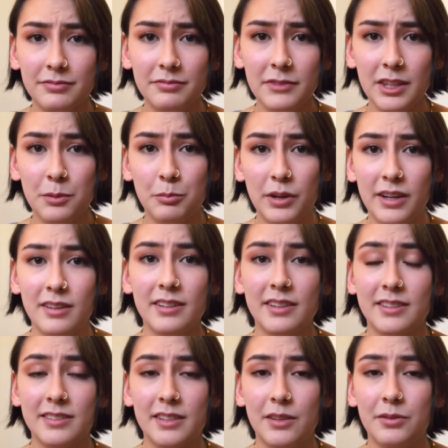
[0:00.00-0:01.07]
but it's
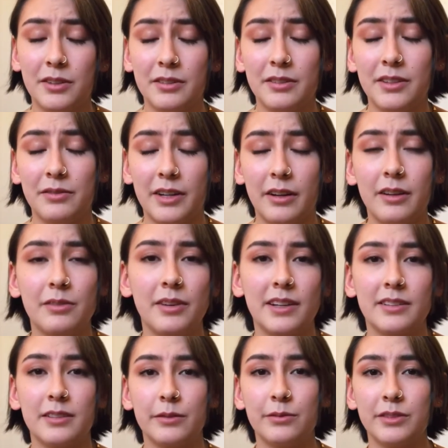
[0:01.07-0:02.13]
definitely very
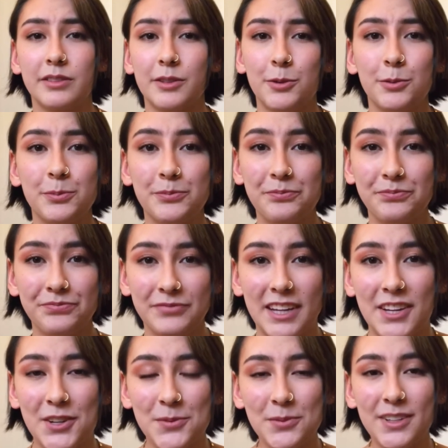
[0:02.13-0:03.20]
effective. So I
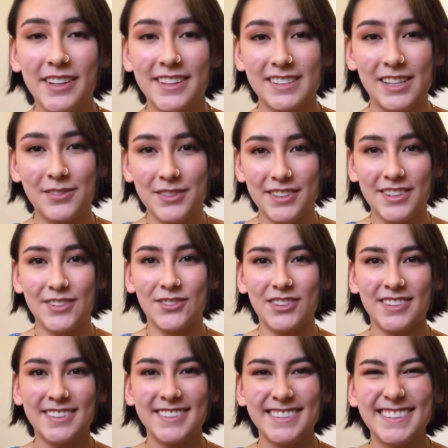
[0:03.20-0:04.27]
hope you guys have a good one.
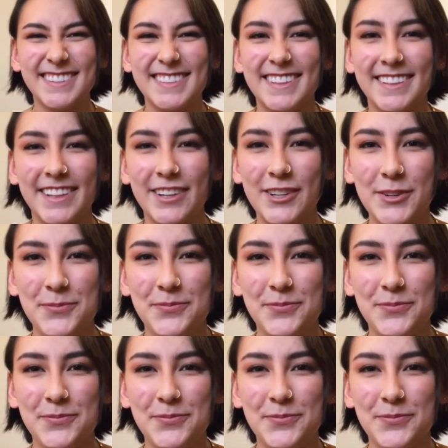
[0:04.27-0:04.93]
See you later.